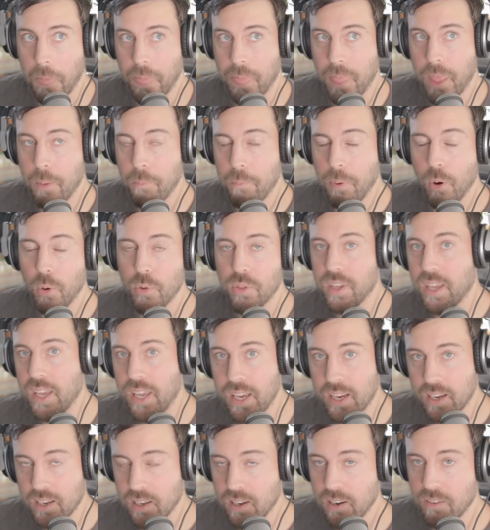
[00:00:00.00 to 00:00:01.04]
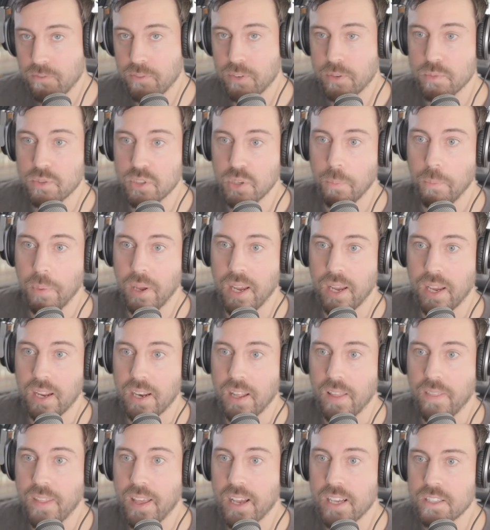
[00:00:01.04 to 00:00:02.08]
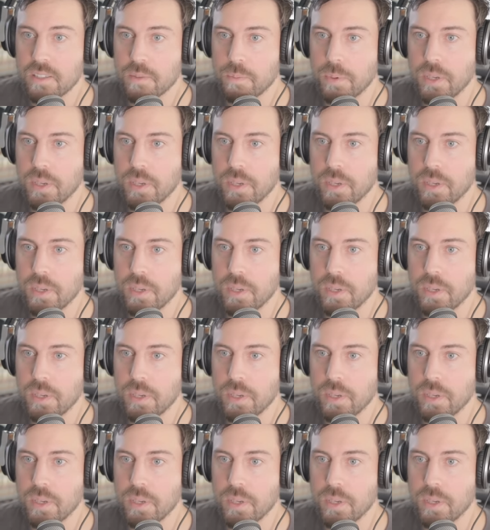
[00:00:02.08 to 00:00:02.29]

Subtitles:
they both can't come from Japan. And that's